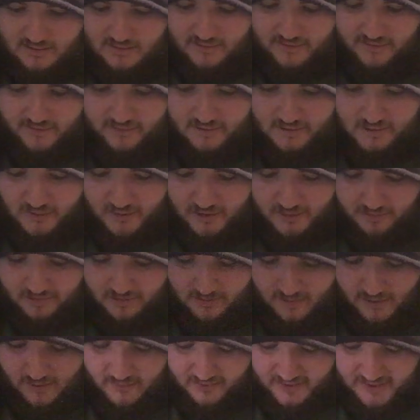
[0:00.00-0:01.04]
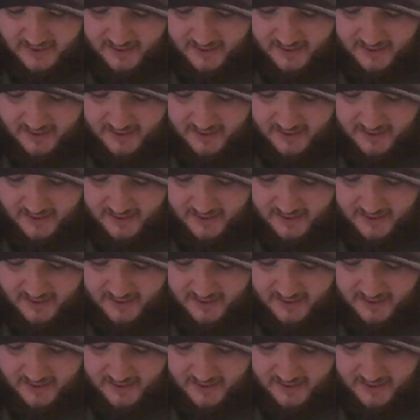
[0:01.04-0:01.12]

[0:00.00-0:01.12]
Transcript: They really want to promote